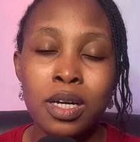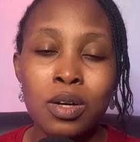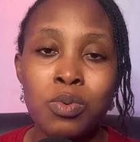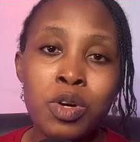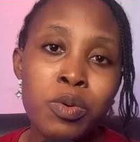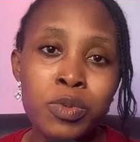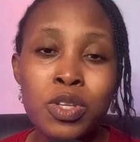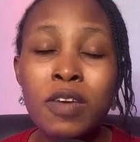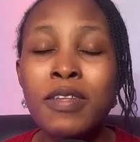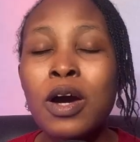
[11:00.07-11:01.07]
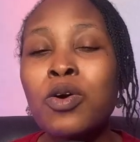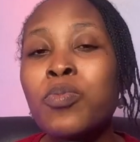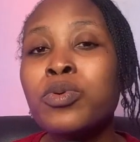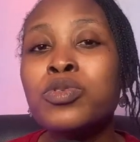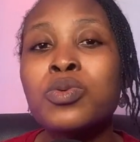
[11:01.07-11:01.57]
can work remote. So if they're
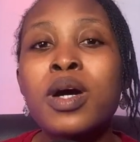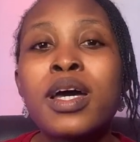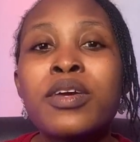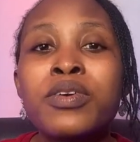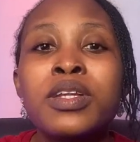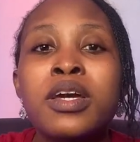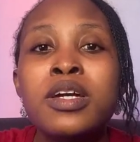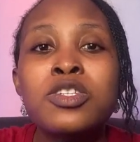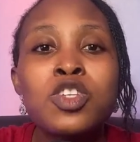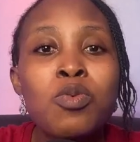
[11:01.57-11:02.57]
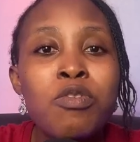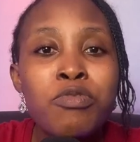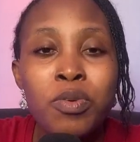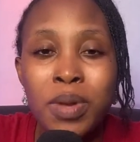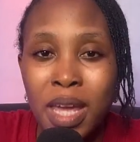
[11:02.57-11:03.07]
open to hiring someone
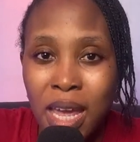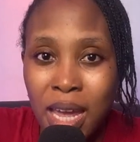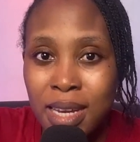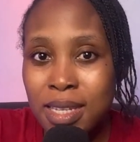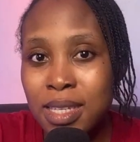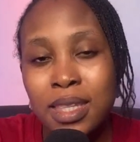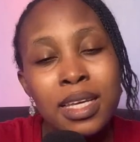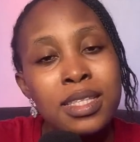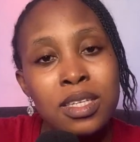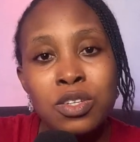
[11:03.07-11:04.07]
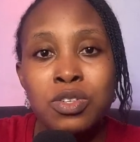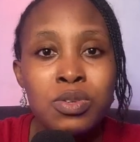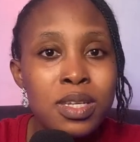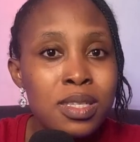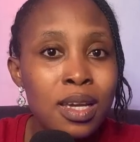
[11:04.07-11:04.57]
from any state in the
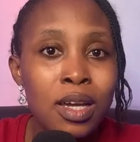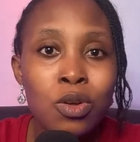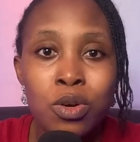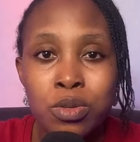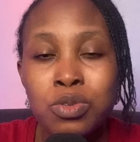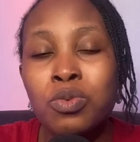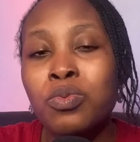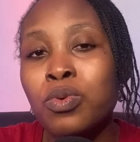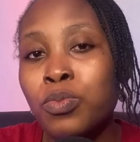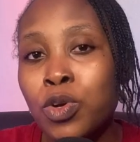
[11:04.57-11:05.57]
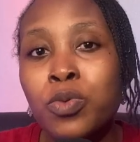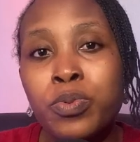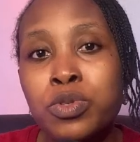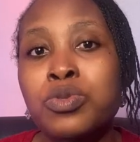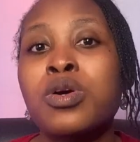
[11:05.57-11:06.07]
US, they can also be
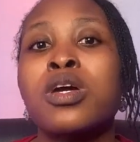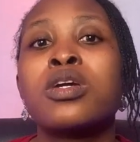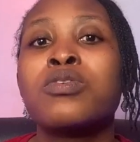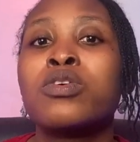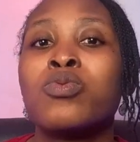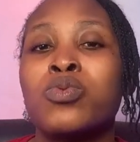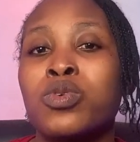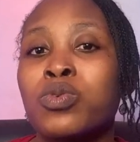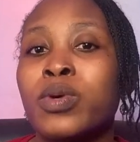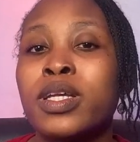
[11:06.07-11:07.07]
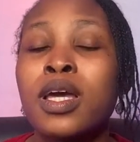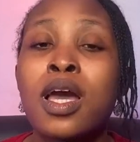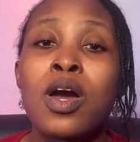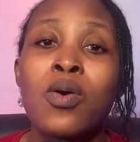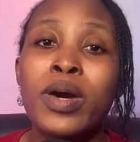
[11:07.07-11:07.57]
open to hiring worldwide.
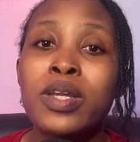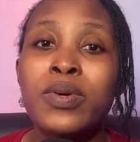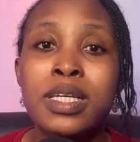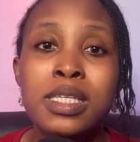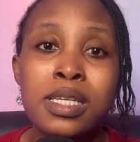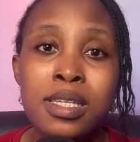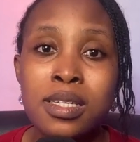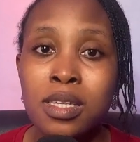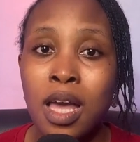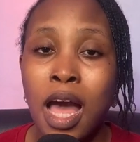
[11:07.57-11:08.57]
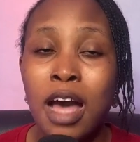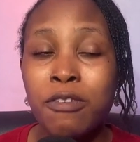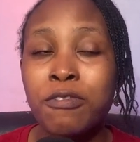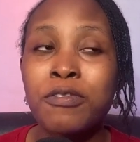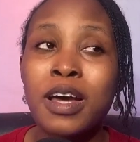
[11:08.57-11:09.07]
Why do I say this?
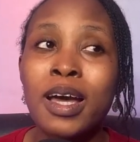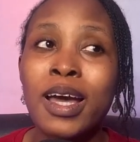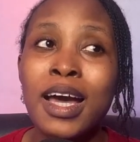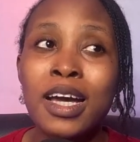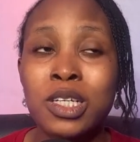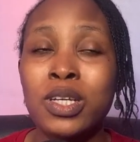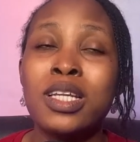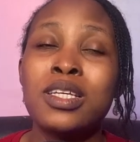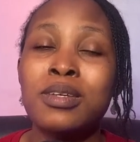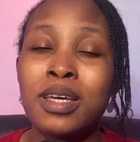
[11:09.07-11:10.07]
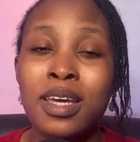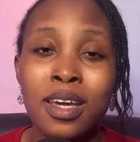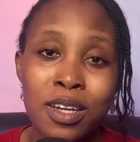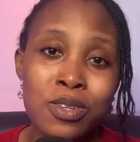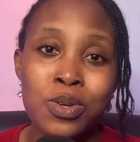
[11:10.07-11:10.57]
I actually
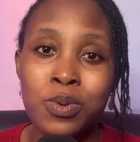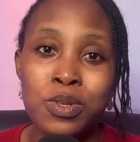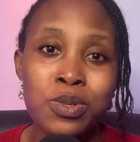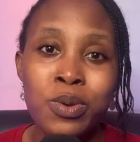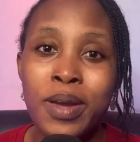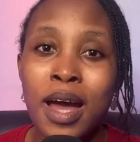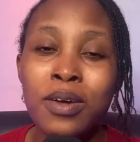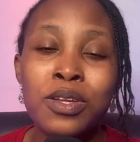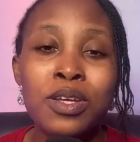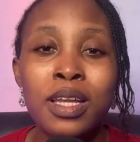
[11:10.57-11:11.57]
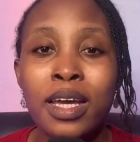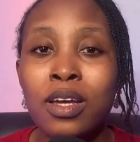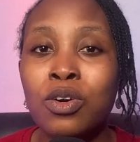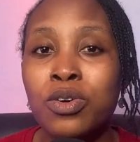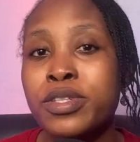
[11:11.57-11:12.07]
hear someone's story how
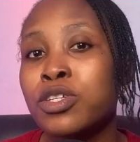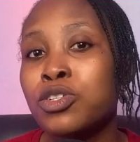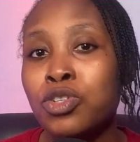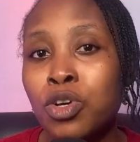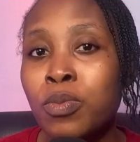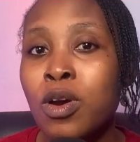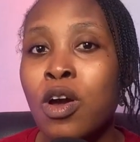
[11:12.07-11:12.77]
they got a job